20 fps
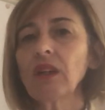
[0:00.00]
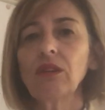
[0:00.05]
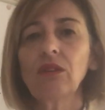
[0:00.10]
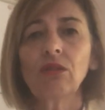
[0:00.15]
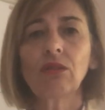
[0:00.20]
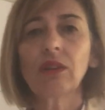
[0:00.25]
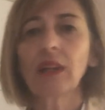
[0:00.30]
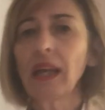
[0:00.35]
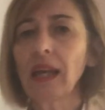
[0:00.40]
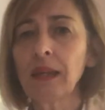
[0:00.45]

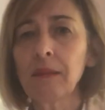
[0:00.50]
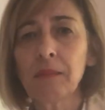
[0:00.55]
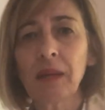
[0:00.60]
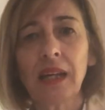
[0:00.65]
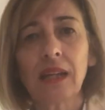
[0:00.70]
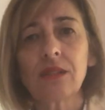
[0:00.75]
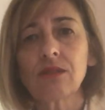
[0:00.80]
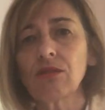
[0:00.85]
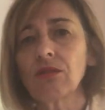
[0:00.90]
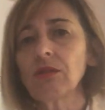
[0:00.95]

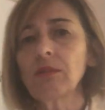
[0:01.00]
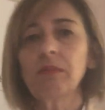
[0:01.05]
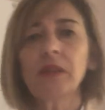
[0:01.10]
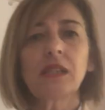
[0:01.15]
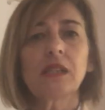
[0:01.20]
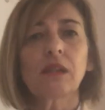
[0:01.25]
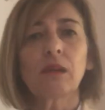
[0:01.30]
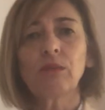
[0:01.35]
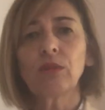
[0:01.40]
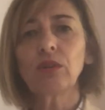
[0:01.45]
Kmart or your
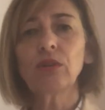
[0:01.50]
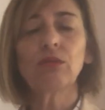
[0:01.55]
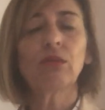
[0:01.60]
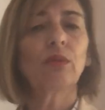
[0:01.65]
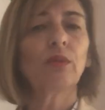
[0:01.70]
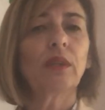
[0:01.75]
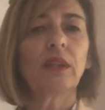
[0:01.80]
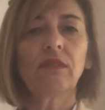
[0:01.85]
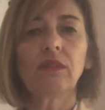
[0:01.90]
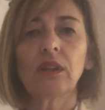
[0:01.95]
Big W
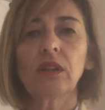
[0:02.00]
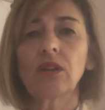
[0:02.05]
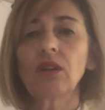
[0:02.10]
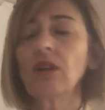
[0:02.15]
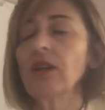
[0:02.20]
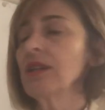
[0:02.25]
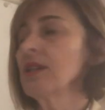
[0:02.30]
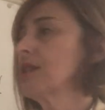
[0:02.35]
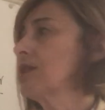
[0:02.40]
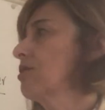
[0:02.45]
or whatever
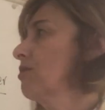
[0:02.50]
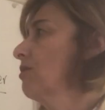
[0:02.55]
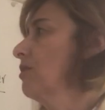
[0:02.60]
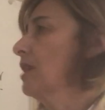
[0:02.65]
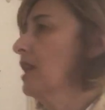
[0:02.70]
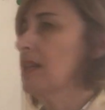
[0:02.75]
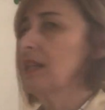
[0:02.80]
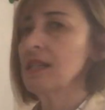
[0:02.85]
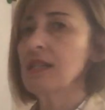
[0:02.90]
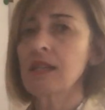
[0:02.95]
kind of store
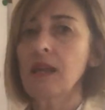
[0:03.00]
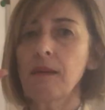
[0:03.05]
that is,